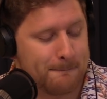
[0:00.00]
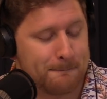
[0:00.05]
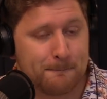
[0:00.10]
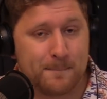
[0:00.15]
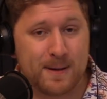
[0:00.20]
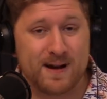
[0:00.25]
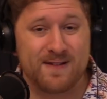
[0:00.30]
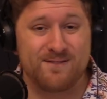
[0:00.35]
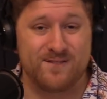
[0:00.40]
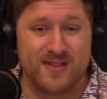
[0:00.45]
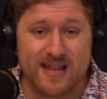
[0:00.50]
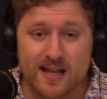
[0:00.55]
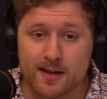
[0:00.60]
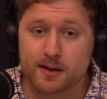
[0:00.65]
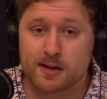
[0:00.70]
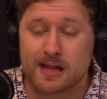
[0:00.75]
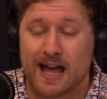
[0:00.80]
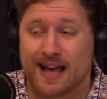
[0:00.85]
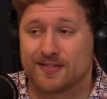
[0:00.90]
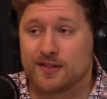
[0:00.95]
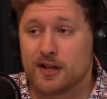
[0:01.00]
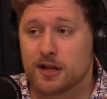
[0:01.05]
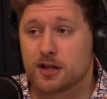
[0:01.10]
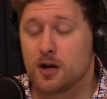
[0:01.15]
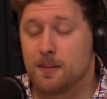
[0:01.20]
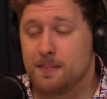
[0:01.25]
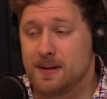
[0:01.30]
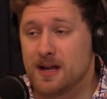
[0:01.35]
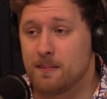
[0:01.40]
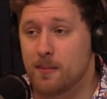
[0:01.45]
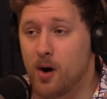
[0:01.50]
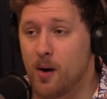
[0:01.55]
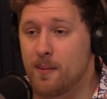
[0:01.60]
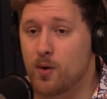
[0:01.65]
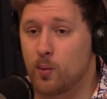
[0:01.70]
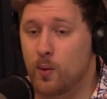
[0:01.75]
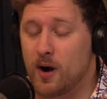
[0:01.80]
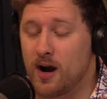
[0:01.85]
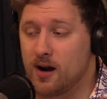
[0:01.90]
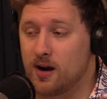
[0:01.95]
But it feels like this could be a
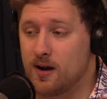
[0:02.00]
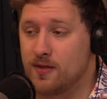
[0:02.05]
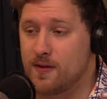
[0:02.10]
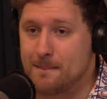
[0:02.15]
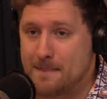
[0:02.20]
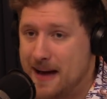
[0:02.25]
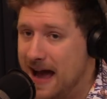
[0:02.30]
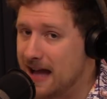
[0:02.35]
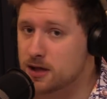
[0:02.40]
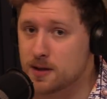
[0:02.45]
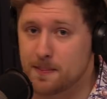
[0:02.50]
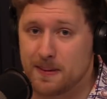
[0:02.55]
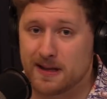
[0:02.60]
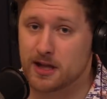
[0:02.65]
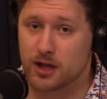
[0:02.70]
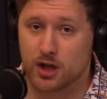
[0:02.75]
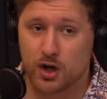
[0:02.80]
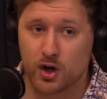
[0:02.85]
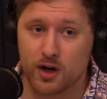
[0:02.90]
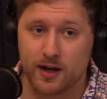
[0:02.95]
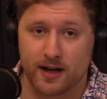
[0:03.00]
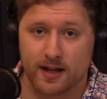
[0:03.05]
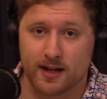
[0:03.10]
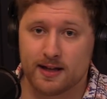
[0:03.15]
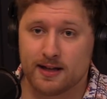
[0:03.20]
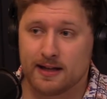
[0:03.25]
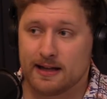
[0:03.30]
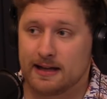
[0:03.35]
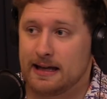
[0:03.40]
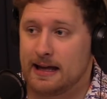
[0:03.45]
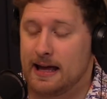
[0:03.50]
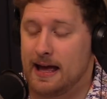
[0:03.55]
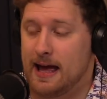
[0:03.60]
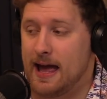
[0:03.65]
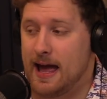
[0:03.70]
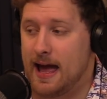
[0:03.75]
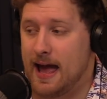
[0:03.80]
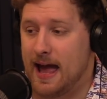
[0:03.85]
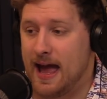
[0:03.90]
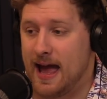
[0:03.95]
moment where the matchup isn't good.
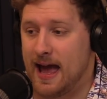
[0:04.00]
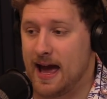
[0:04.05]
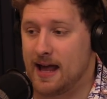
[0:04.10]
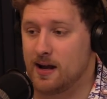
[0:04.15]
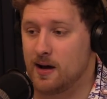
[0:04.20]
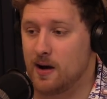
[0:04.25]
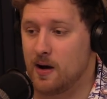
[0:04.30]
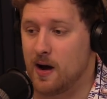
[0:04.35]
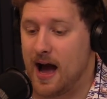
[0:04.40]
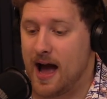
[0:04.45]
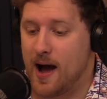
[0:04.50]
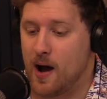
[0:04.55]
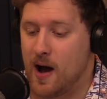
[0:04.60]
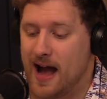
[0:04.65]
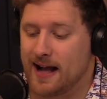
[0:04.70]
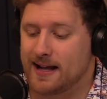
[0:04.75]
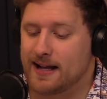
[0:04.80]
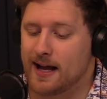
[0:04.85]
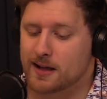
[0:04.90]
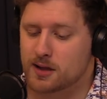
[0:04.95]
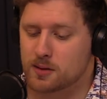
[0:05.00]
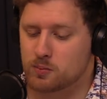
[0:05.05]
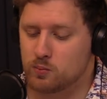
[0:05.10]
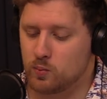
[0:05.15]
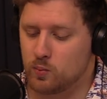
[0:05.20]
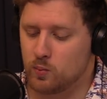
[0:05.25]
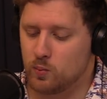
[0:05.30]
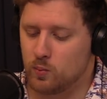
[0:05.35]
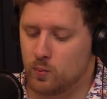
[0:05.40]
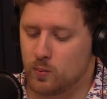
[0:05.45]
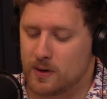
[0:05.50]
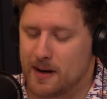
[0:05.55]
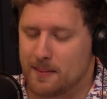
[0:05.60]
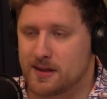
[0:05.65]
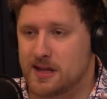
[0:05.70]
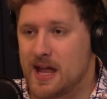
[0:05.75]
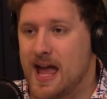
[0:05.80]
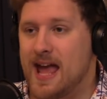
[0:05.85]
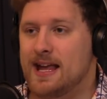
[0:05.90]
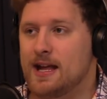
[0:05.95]
And I guess what I'm
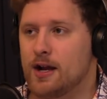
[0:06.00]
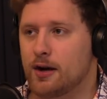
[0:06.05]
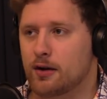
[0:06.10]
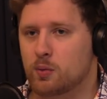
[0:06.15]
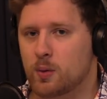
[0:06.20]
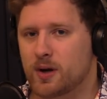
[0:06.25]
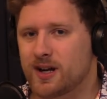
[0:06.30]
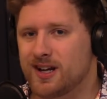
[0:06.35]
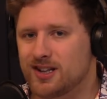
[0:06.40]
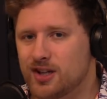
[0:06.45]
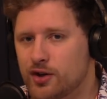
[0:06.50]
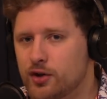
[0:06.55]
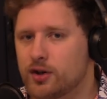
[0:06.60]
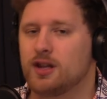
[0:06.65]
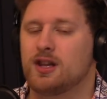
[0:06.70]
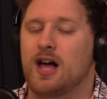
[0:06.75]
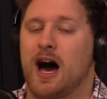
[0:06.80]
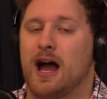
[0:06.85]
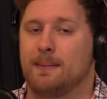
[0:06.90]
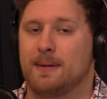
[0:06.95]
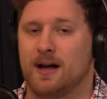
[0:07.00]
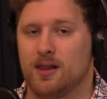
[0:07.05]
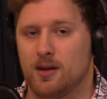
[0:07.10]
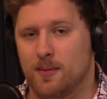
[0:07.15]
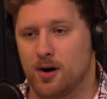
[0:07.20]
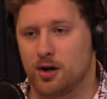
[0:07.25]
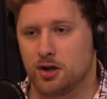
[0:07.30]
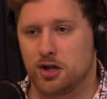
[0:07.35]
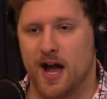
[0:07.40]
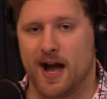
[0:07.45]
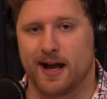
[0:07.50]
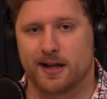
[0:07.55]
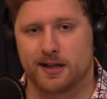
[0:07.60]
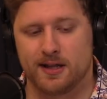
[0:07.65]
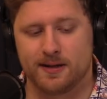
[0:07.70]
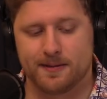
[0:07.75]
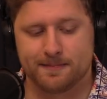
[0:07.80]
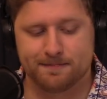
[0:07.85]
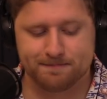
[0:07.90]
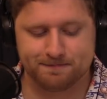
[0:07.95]
saying here is we're going to learn a lot about Lamar
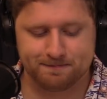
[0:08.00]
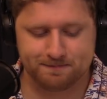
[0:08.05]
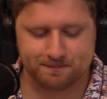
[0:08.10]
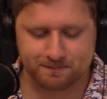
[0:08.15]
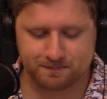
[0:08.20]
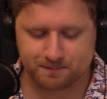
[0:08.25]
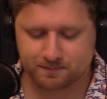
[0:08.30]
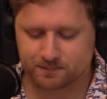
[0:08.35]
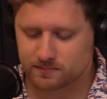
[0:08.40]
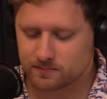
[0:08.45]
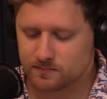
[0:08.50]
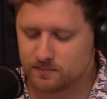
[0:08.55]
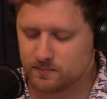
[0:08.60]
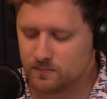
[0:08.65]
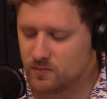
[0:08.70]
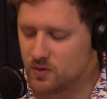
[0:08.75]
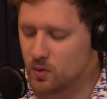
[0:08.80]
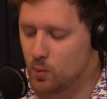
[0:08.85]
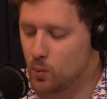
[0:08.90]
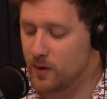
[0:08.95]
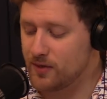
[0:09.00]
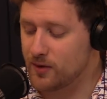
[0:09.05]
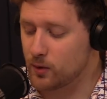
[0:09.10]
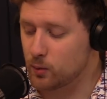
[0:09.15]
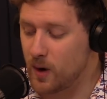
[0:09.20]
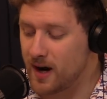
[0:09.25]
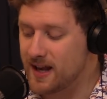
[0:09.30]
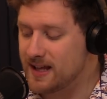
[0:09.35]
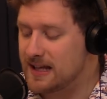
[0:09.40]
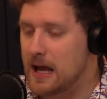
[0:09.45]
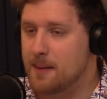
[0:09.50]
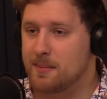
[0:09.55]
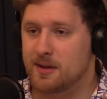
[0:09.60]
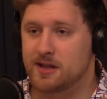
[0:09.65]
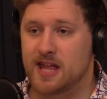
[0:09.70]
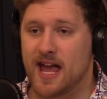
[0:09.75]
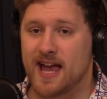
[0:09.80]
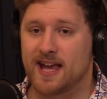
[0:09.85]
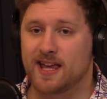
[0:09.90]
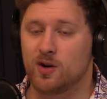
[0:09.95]
Jackson. When the running game is
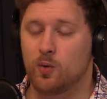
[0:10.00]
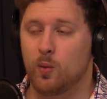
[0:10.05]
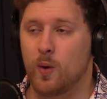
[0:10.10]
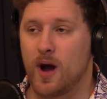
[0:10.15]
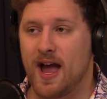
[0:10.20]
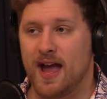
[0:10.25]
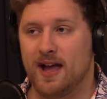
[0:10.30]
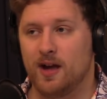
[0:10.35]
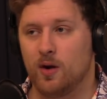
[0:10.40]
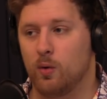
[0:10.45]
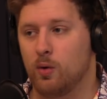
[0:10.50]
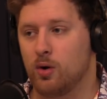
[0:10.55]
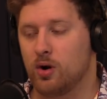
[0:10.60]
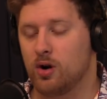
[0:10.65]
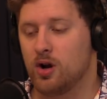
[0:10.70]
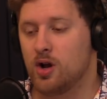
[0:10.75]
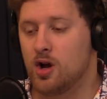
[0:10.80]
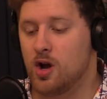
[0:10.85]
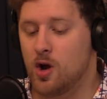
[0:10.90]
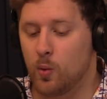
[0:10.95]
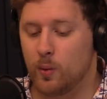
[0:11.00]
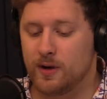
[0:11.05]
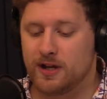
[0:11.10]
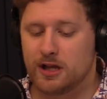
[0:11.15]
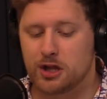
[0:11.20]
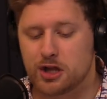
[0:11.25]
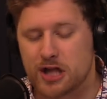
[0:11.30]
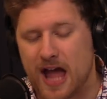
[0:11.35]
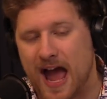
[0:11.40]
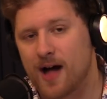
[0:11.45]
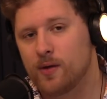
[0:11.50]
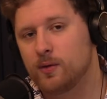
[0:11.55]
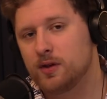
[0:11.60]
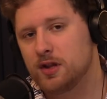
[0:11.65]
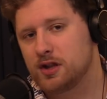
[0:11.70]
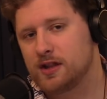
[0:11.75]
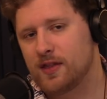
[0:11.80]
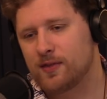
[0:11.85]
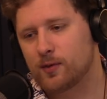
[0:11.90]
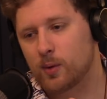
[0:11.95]
taken away, or when he's
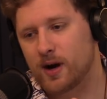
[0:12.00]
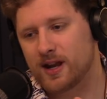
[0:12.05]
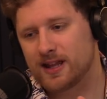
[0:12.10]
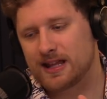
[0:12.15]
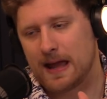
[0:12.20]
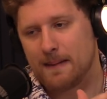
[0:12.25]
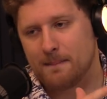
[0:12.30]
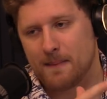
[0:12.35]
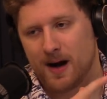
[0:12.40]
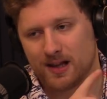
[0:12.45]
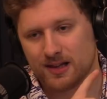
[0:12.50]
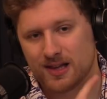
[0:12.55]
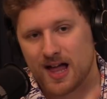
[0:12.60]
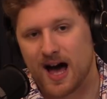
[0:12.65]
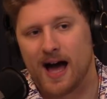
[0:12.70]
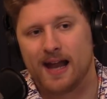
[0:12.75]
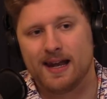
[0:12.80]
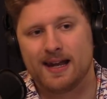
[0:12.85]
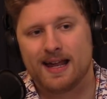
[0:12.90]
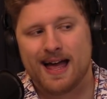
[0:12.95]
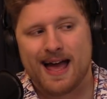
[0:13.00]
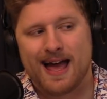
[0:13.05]
challenged in the running game a lot,